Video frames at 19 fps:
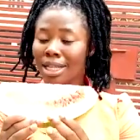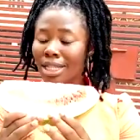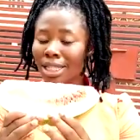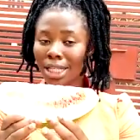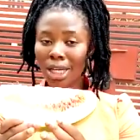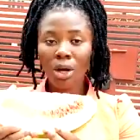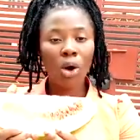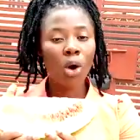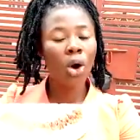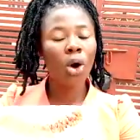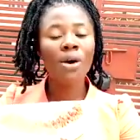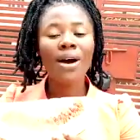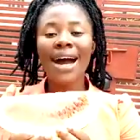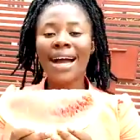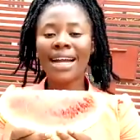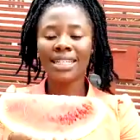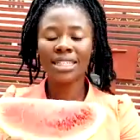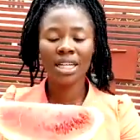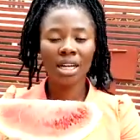The whole
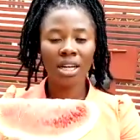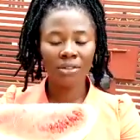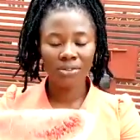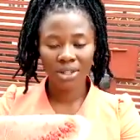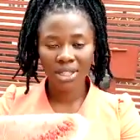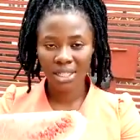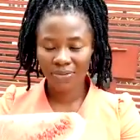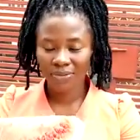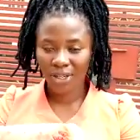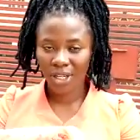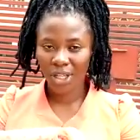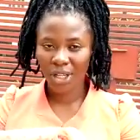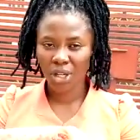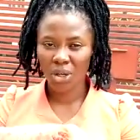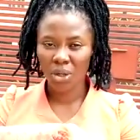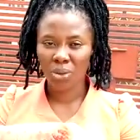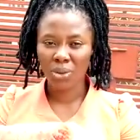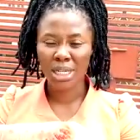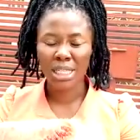idea of this
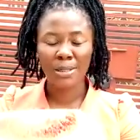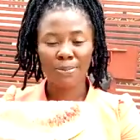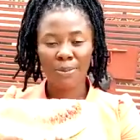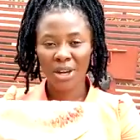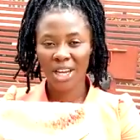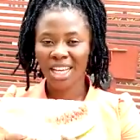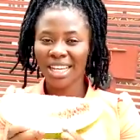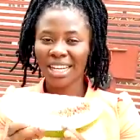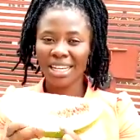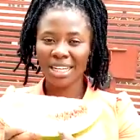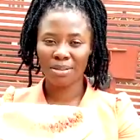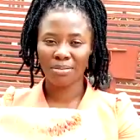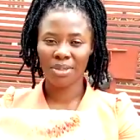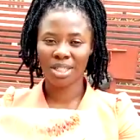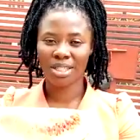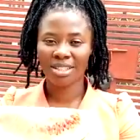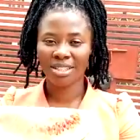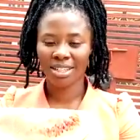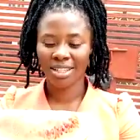video is breaking
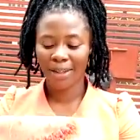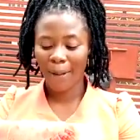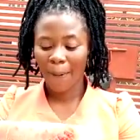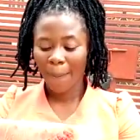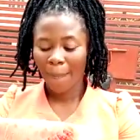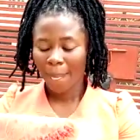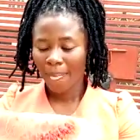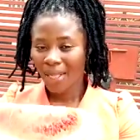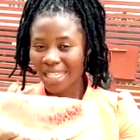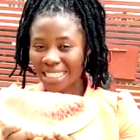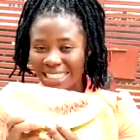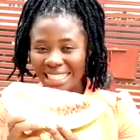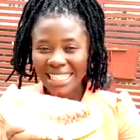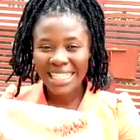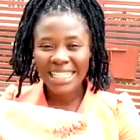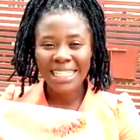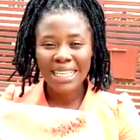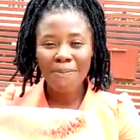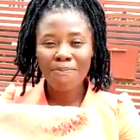limits.
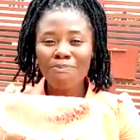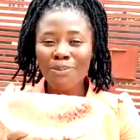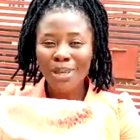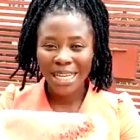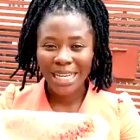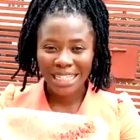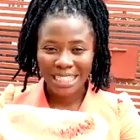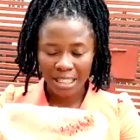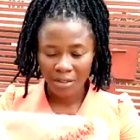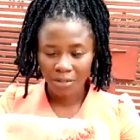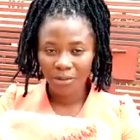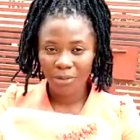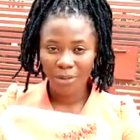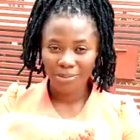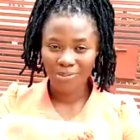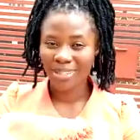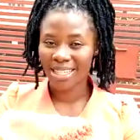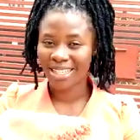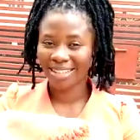This is a big deal for
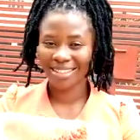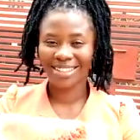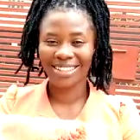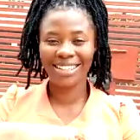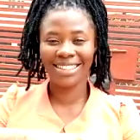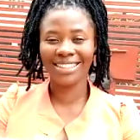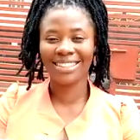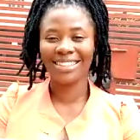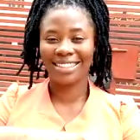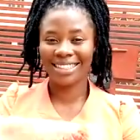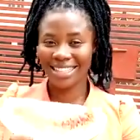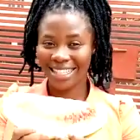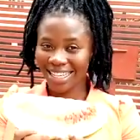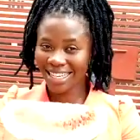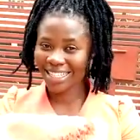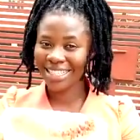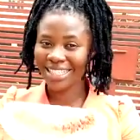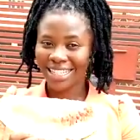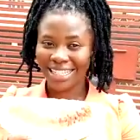me.
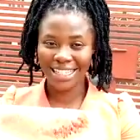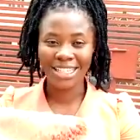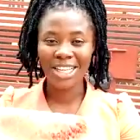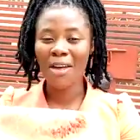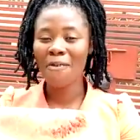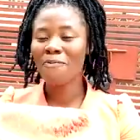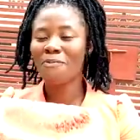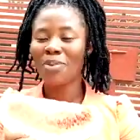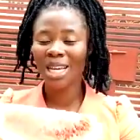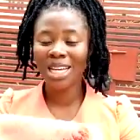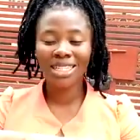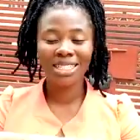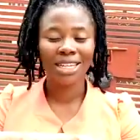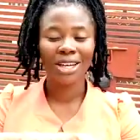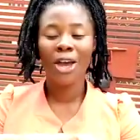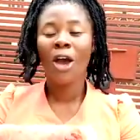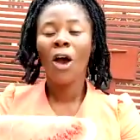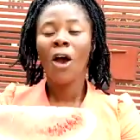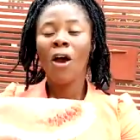This is a big
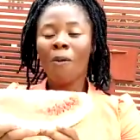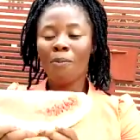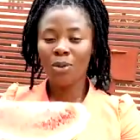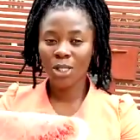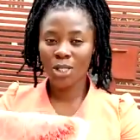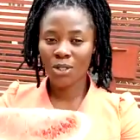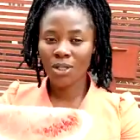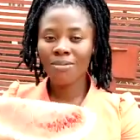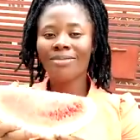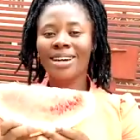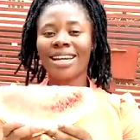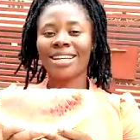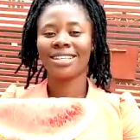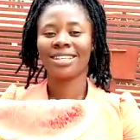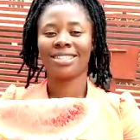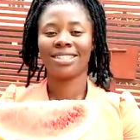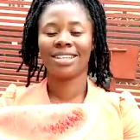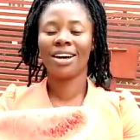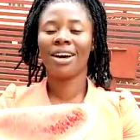deal. Between
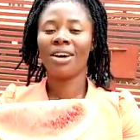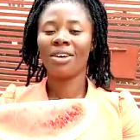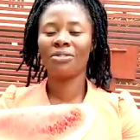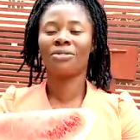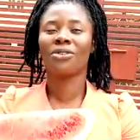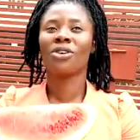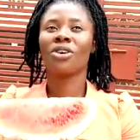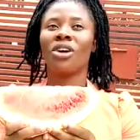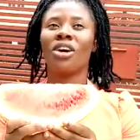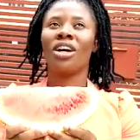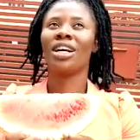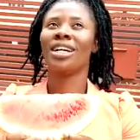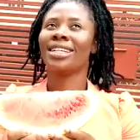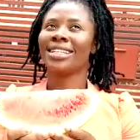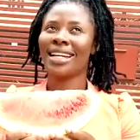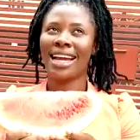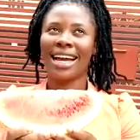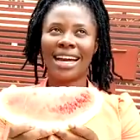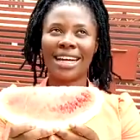myself, God,
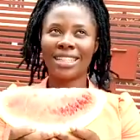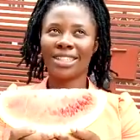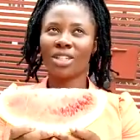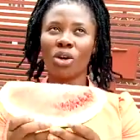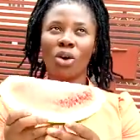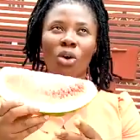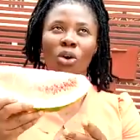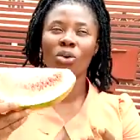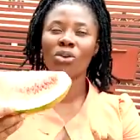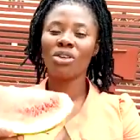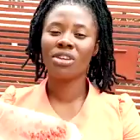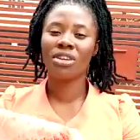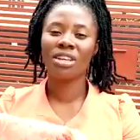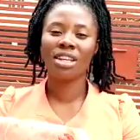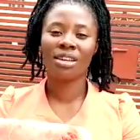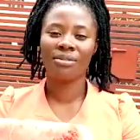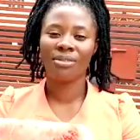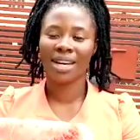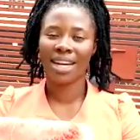and the whole
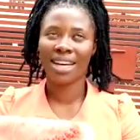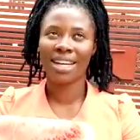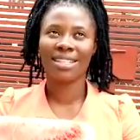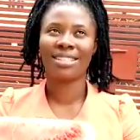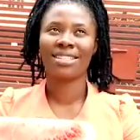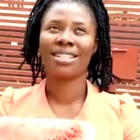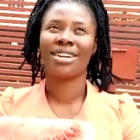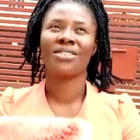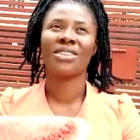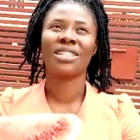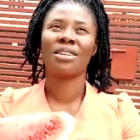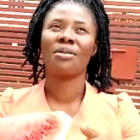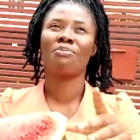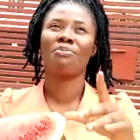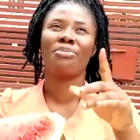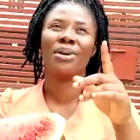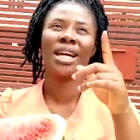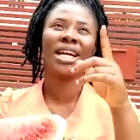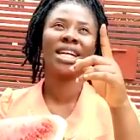universe, there is a
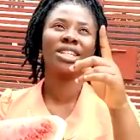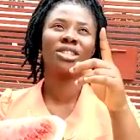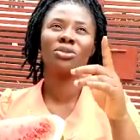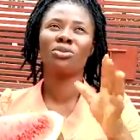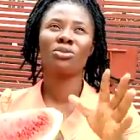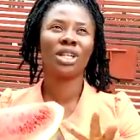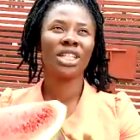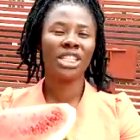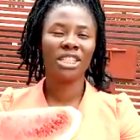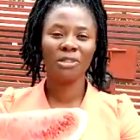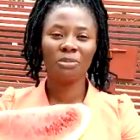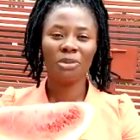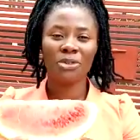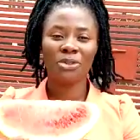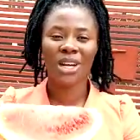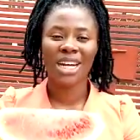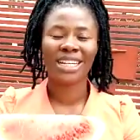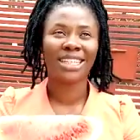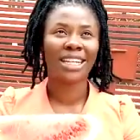bird watching me
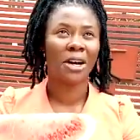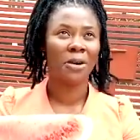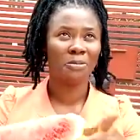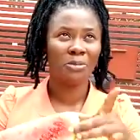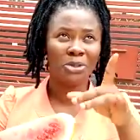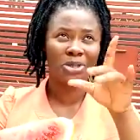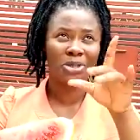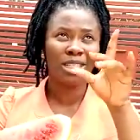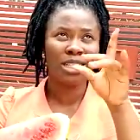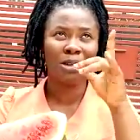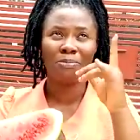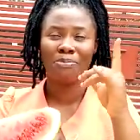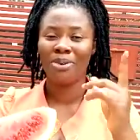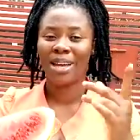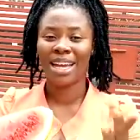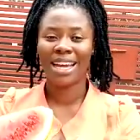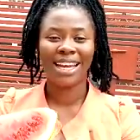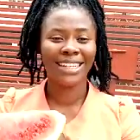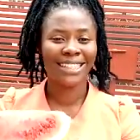right now. Between the
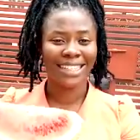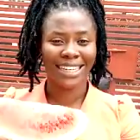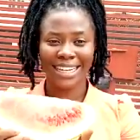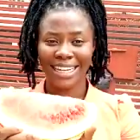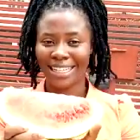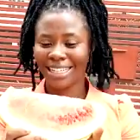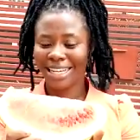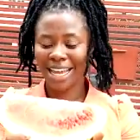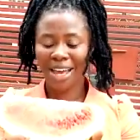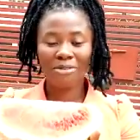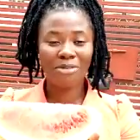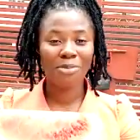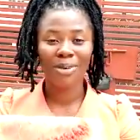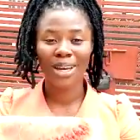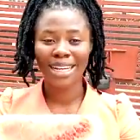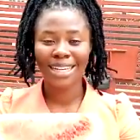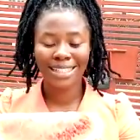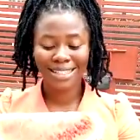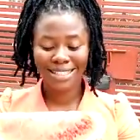bird and
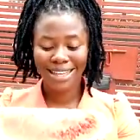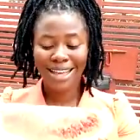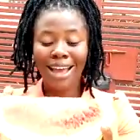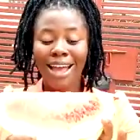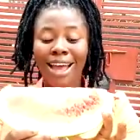everybody's.